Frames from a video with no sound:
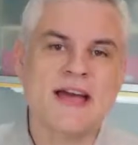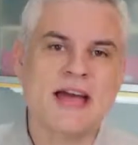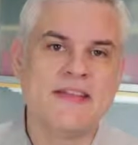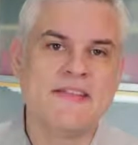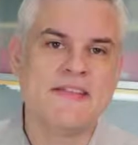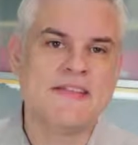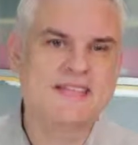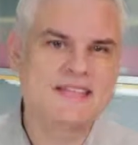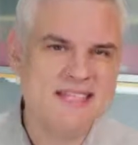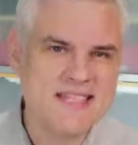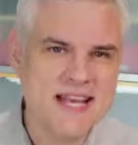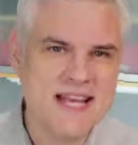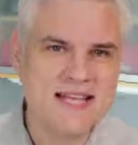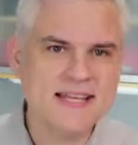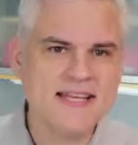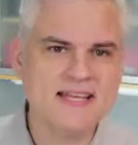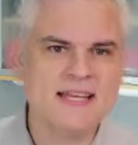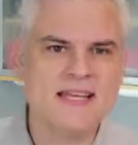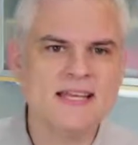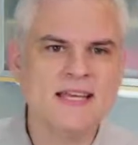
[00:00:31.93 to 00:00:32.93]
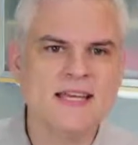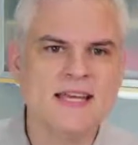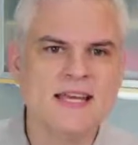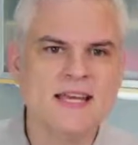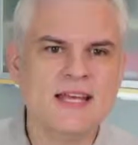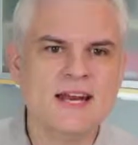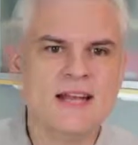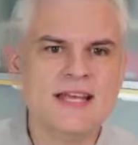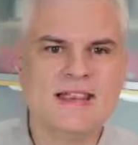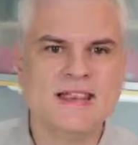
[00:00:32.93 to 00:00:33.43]
And then
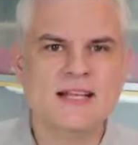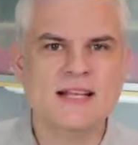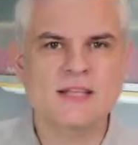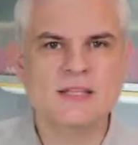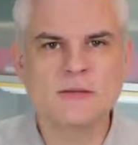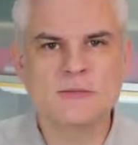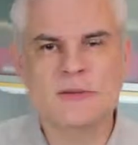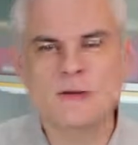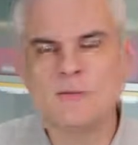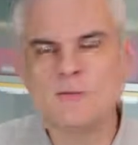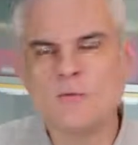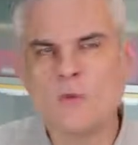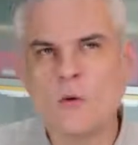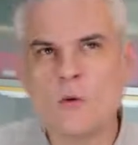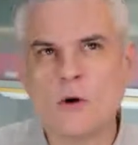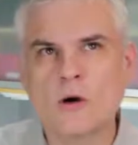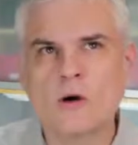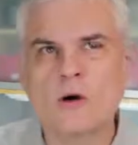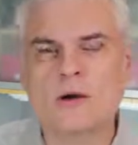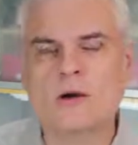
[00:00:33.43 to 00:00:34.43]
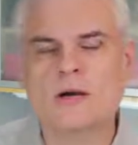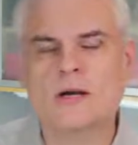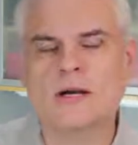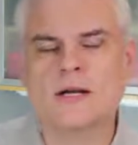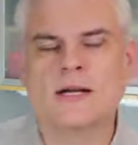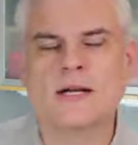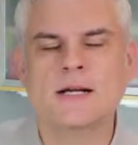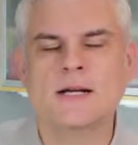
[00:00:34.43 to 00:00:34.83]
secondly, and I think a little bit more